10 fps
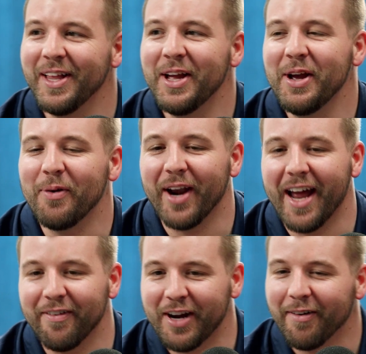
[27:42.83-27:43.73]
So when I
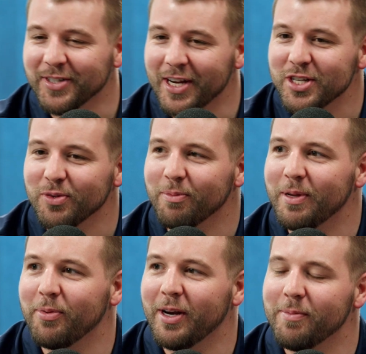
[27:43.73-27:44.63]
have conversations with
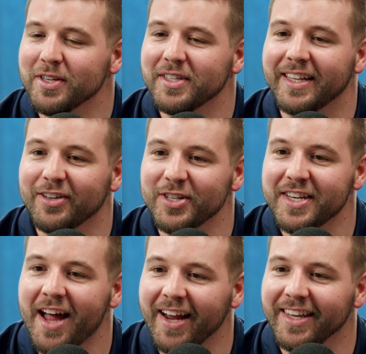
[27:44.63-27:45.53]
people that I'm just like, they're just
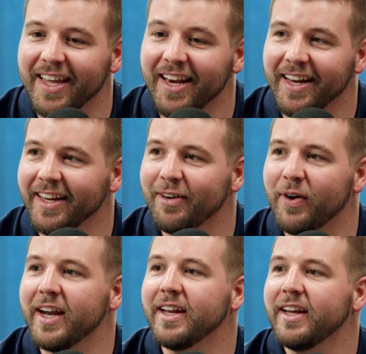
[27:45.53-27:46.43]
not getting it,
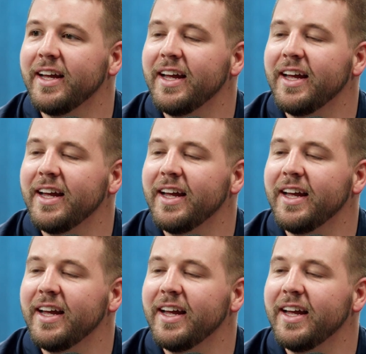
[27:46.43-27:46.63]
right?